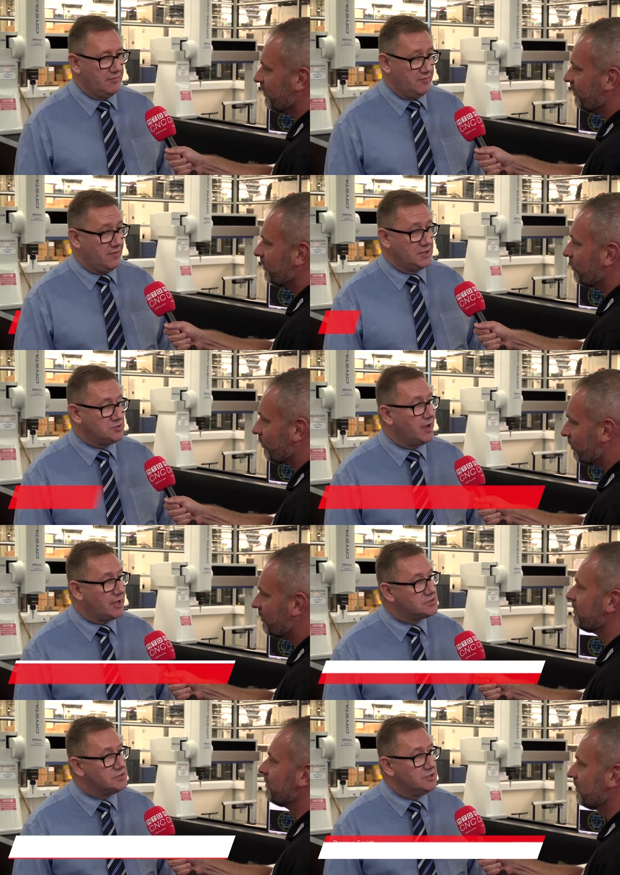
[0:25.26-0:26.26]
Speaker 1: having a fatal
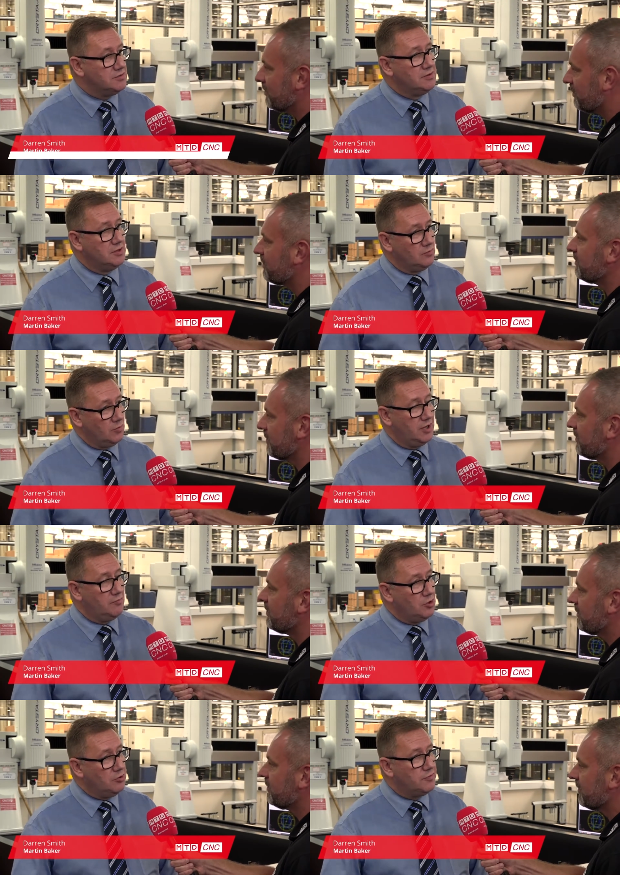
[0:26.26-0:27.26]
accident, we
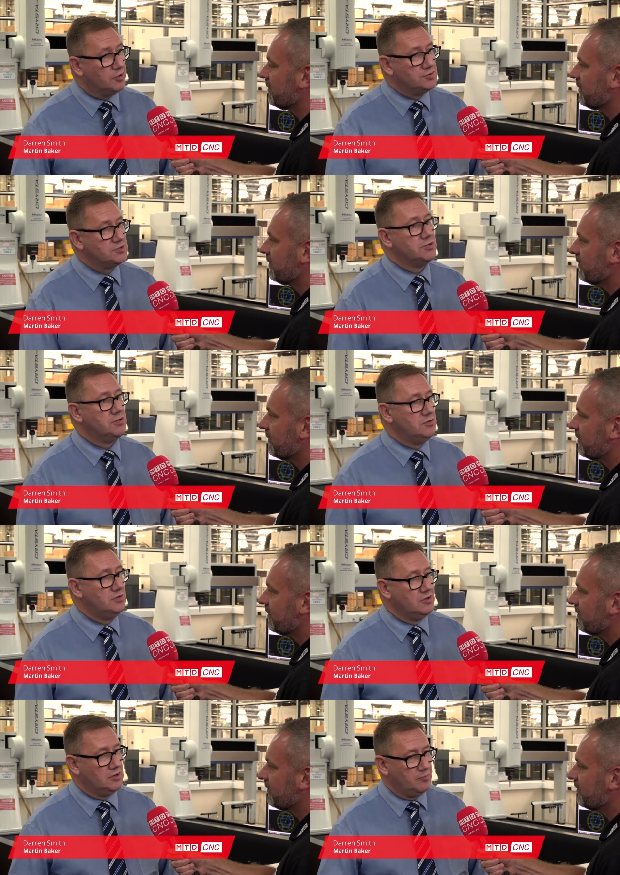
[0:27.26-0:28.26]
then moved on to
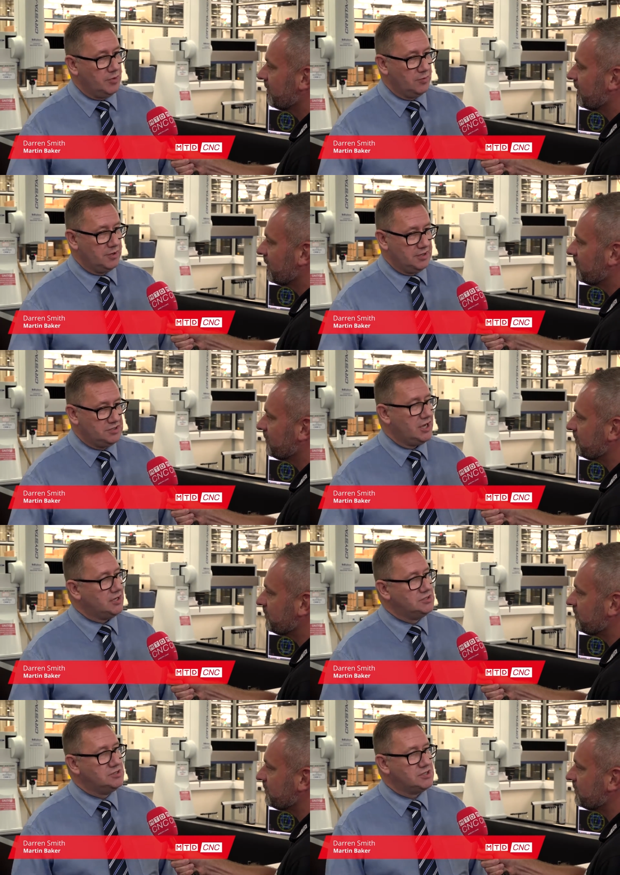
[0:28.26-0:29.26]
building
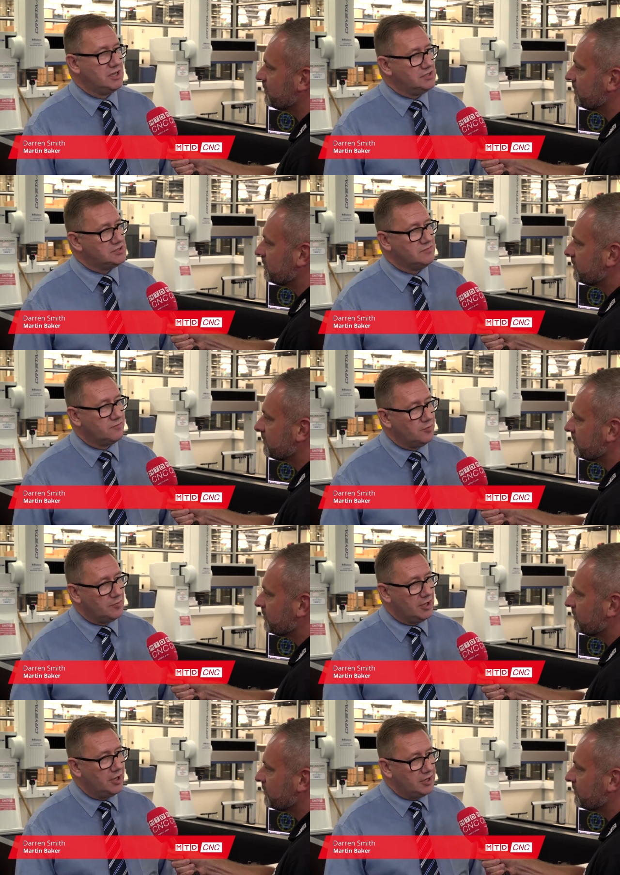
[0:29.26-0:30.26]
ejection seats, and
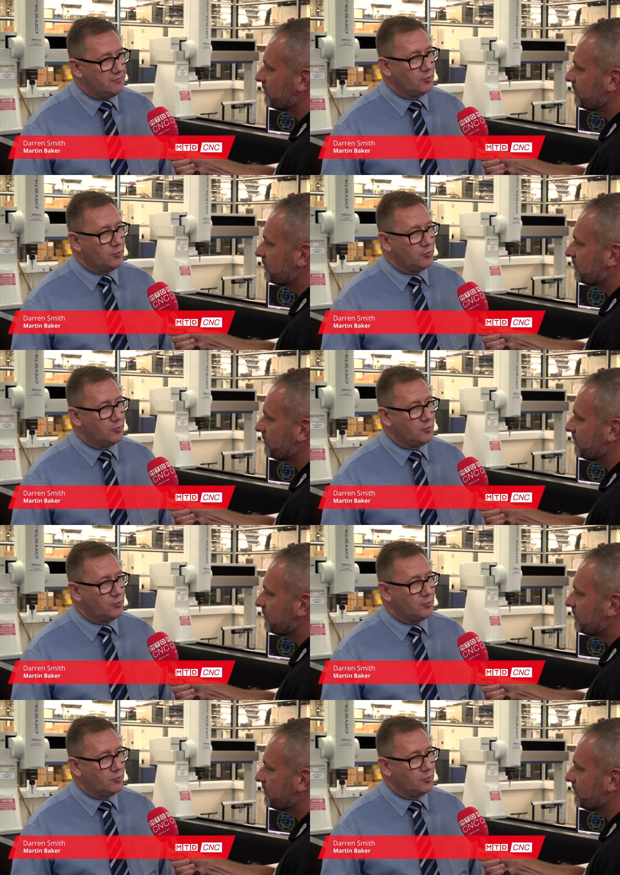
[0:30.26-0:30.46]
from the early